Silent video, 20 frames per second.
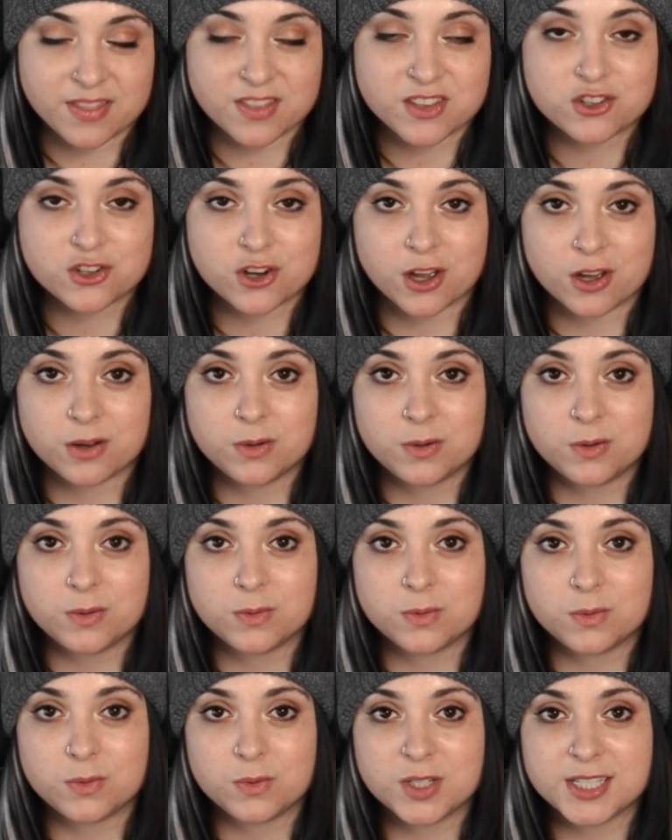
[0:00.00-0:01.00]
and the show
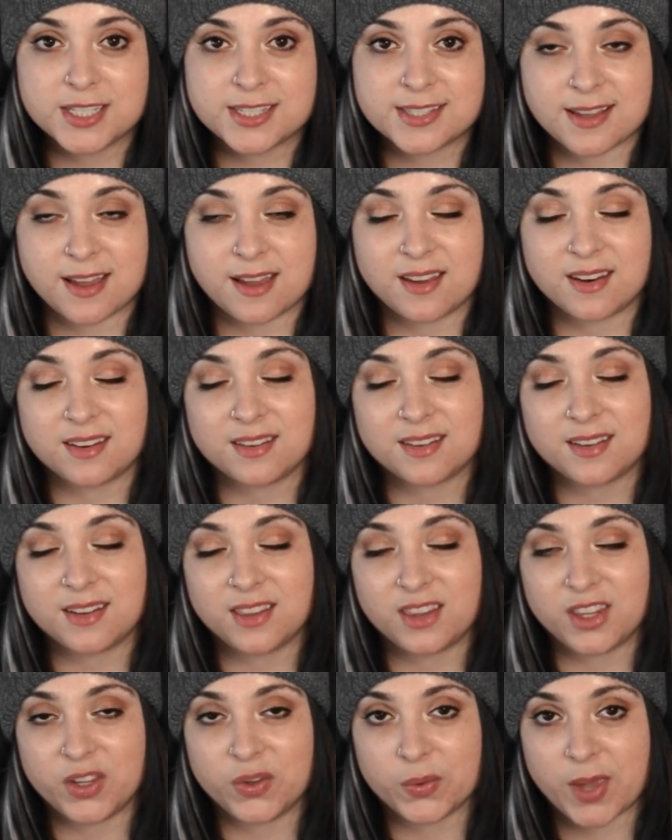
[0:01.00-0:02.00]
is set
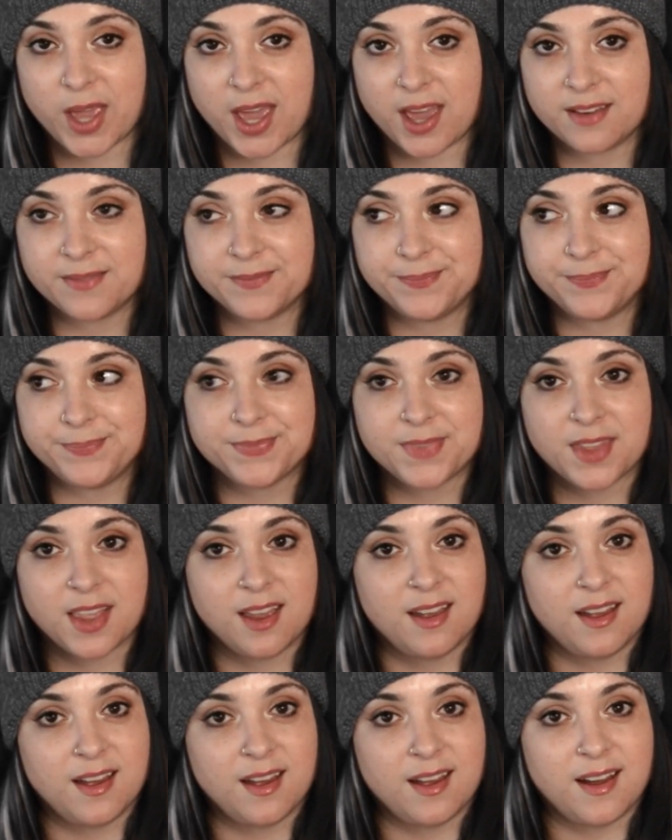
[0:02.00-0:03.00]
in the UK.
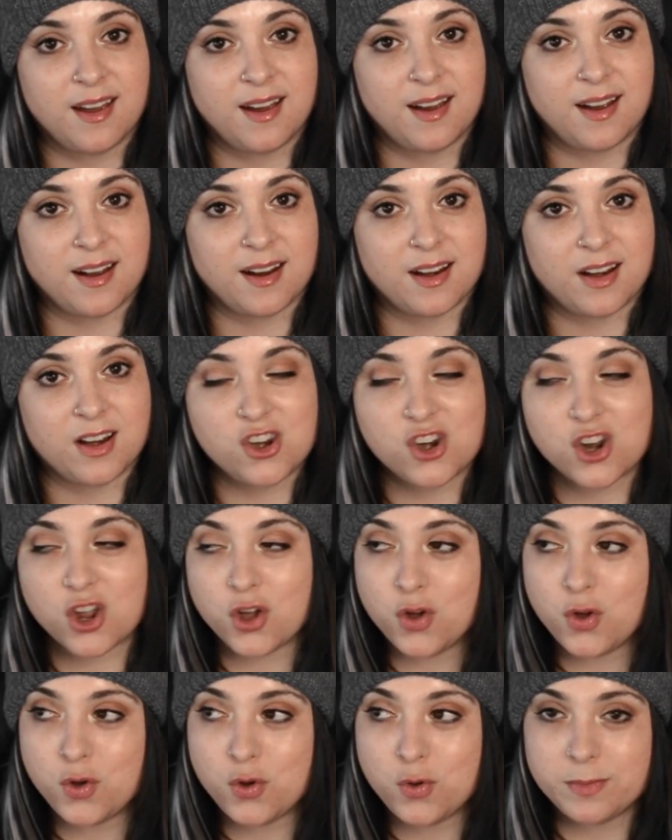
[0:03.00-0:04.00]

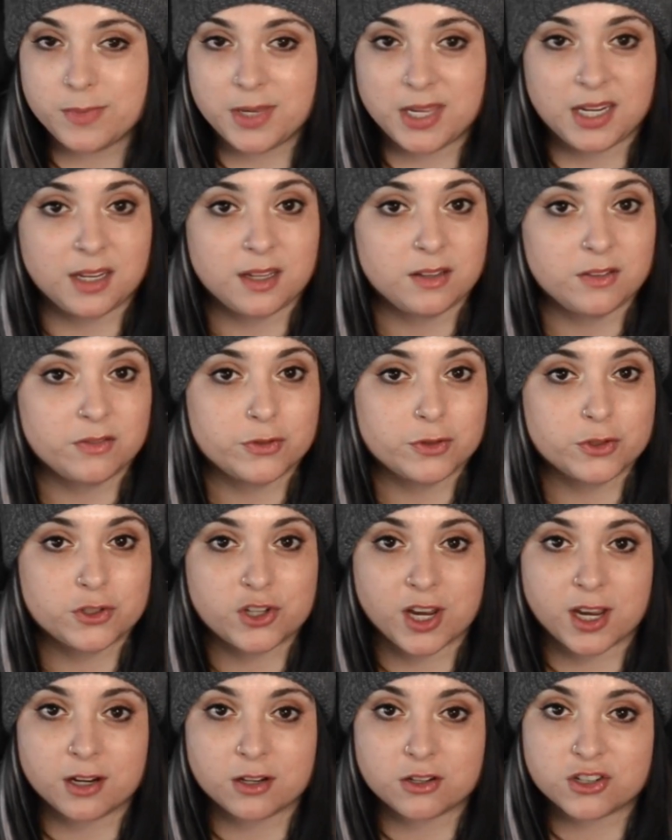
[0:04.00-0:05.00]
No meaningful
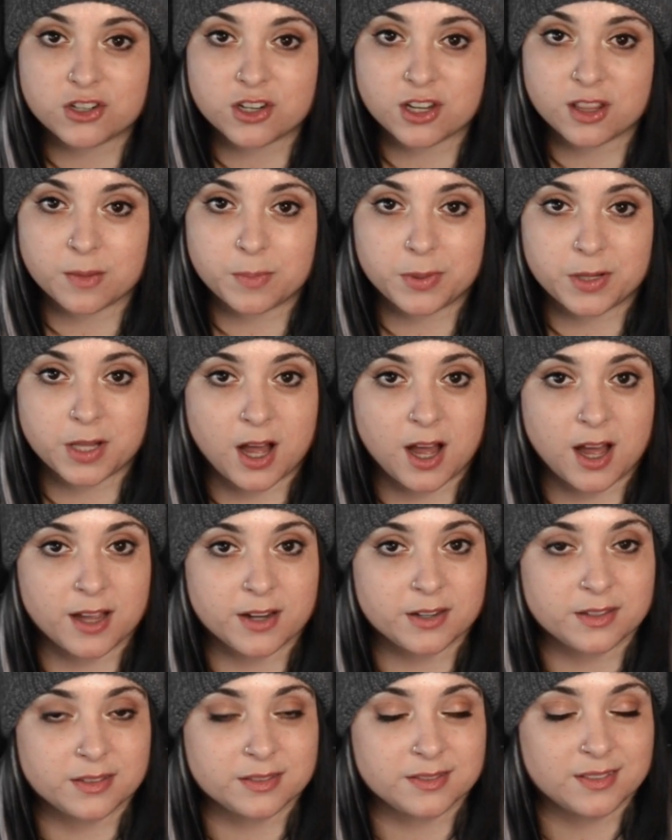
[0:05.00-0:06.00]
change to the
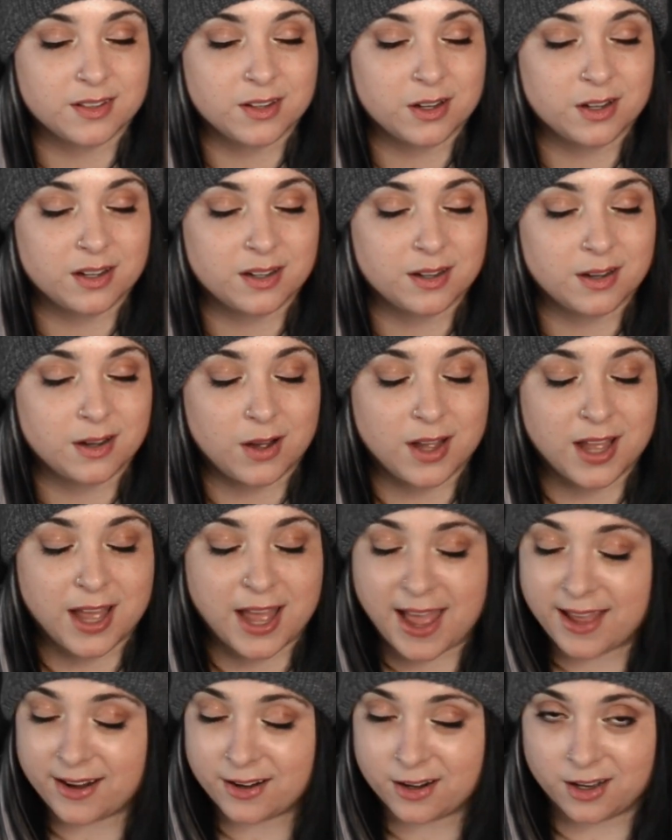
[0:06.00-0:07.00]
plot
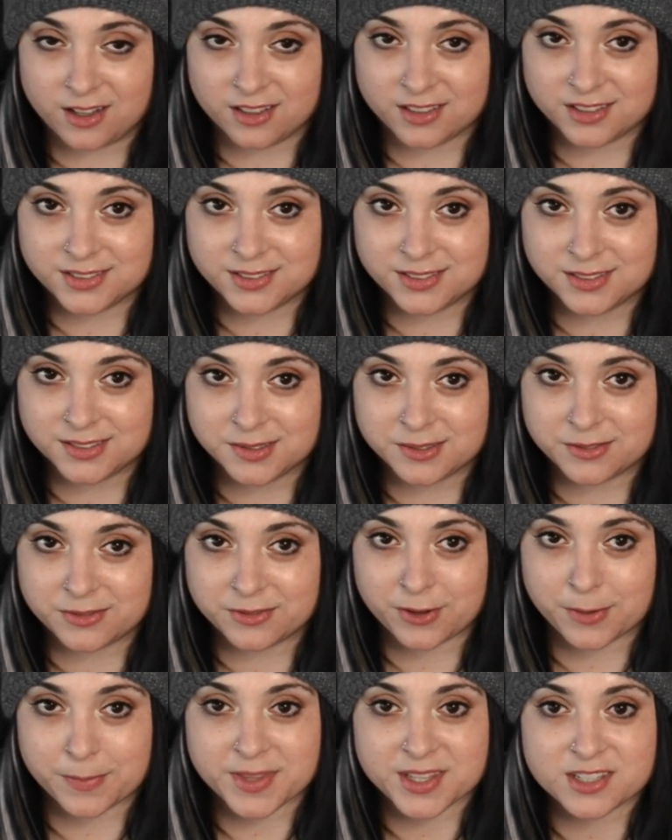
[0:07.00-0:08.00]
at all
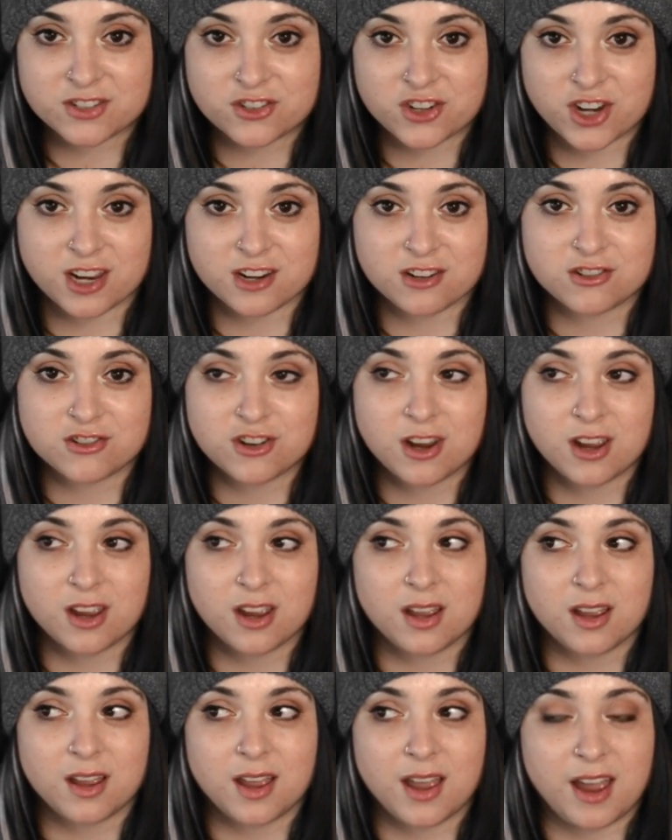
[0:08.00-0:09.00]
from this change.
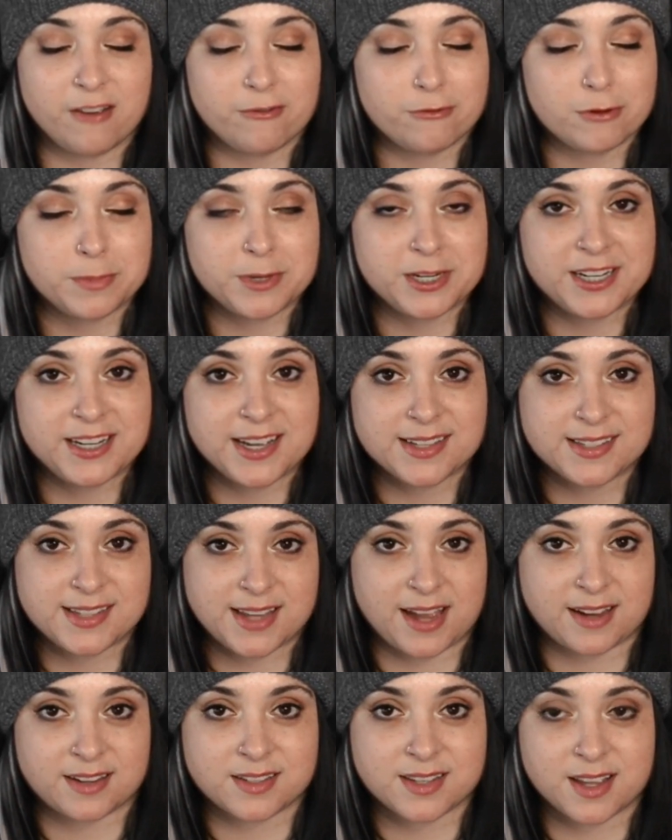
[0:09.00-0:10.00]
Everybody has
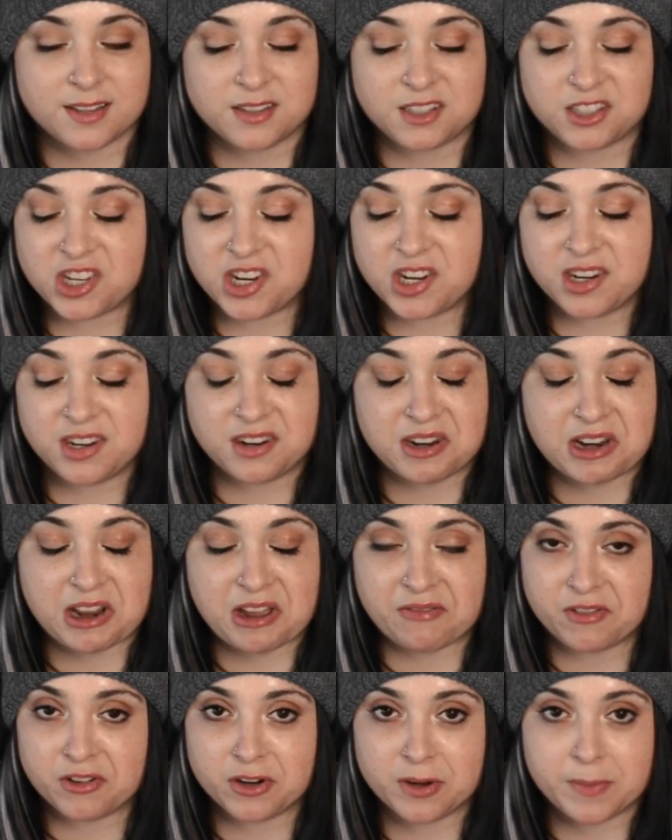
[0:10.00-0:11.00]
accents,
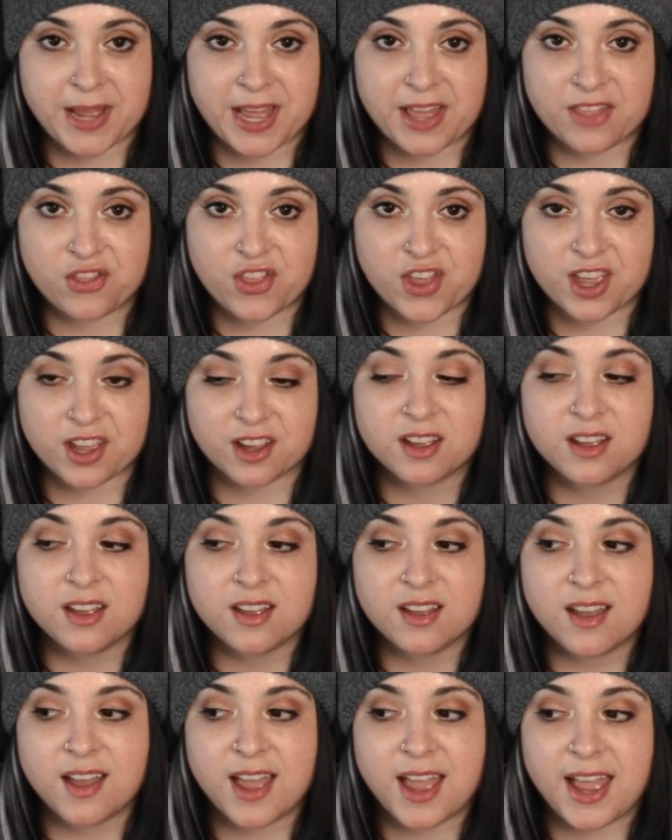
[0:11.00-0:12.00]
never a bad thing.
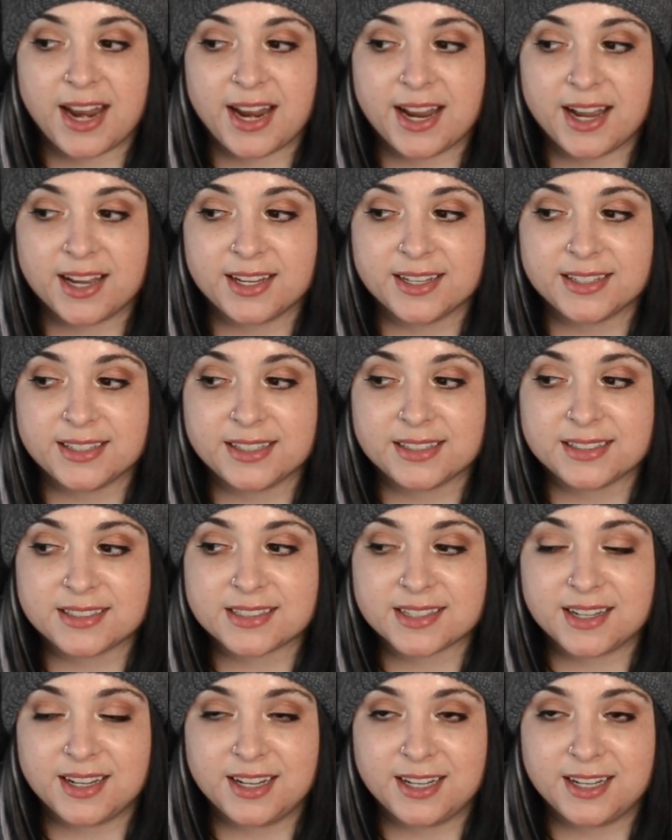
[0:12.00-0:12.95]
And